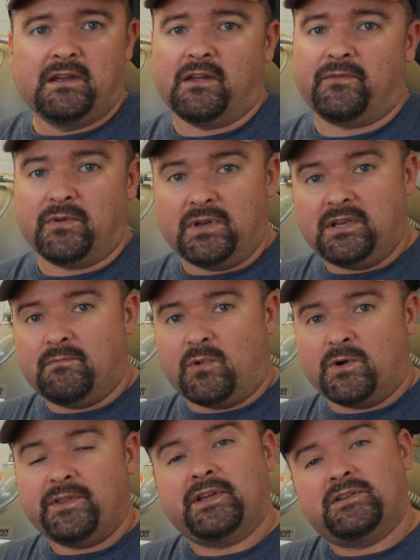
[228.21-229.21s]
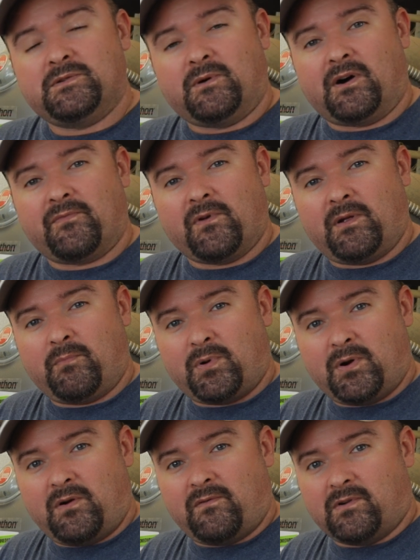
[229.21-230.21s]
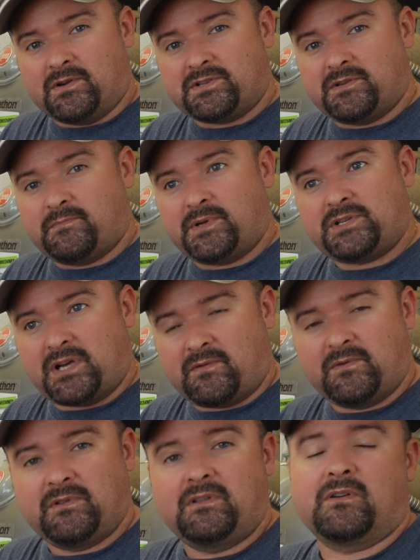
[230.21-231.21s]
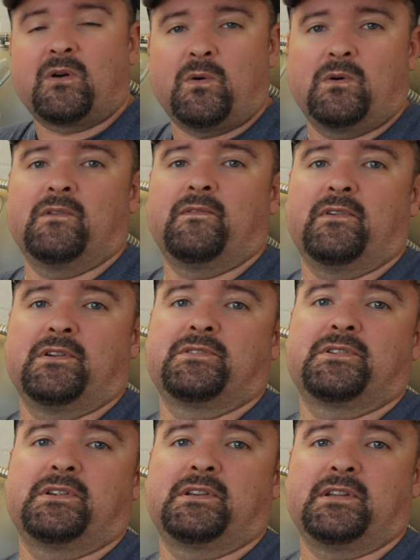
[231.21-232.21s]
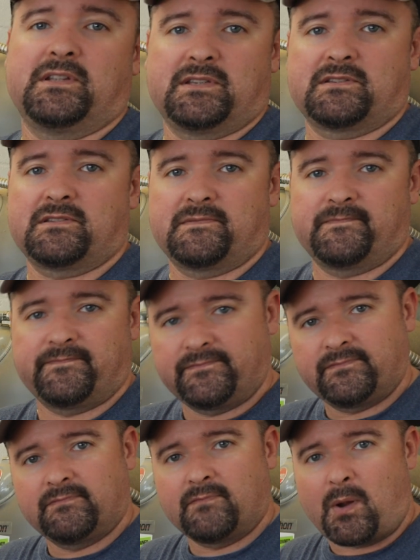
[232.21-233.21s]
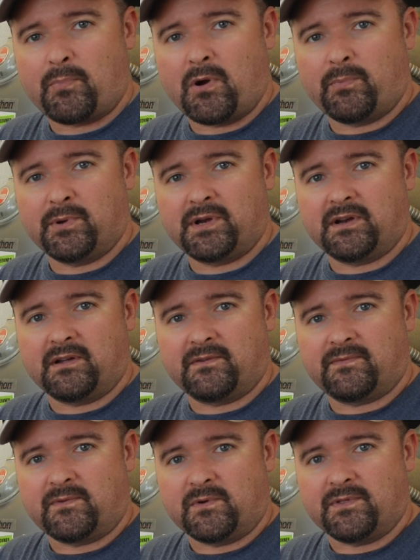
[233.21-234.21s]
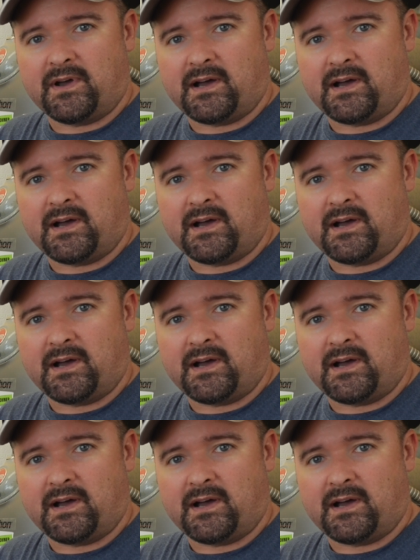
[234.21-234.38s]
If you need more, they do offer a pro version, but generally the core version is appropriate enough for the